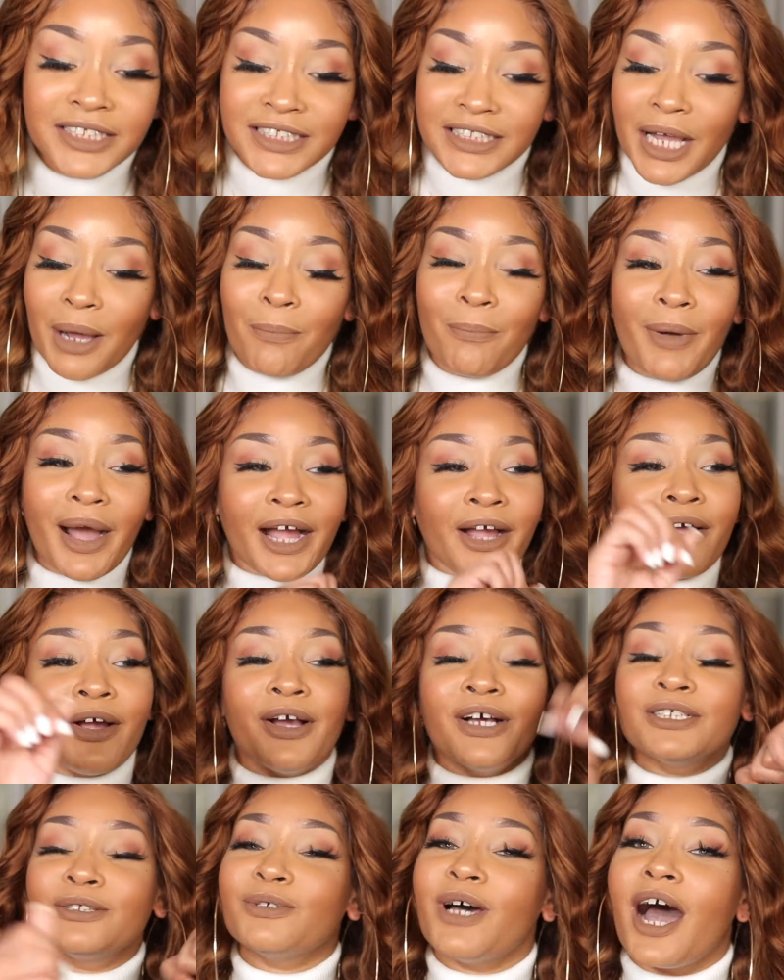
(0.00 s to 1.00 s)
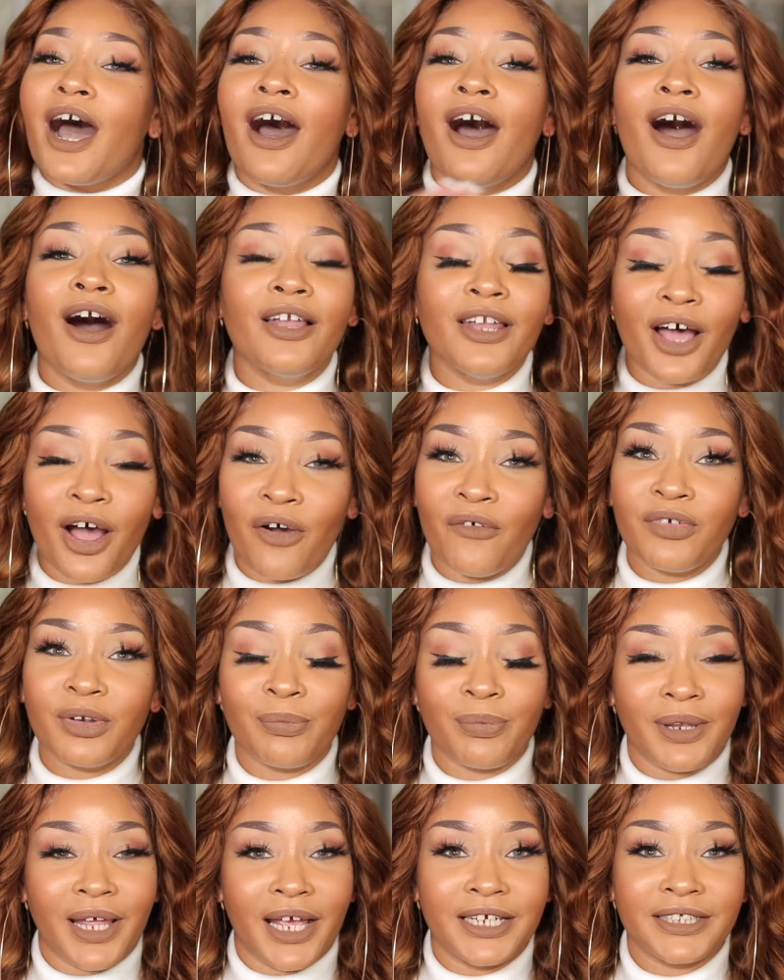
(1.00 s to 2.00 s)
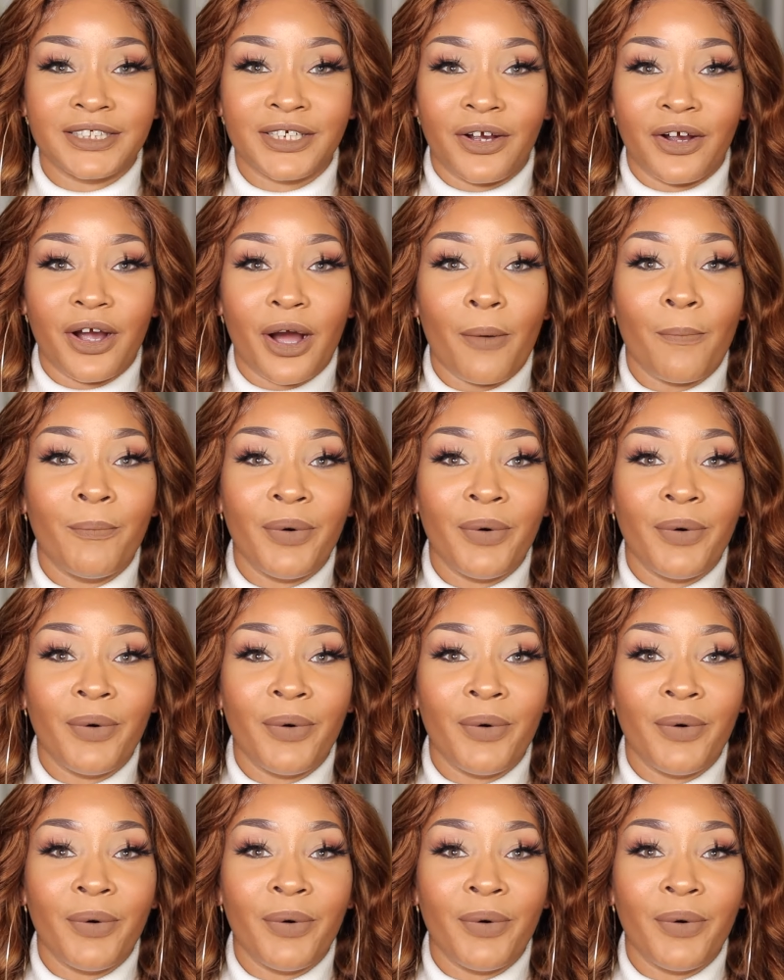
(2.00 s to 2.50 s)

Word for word: Some of my curls were all over the place, girl.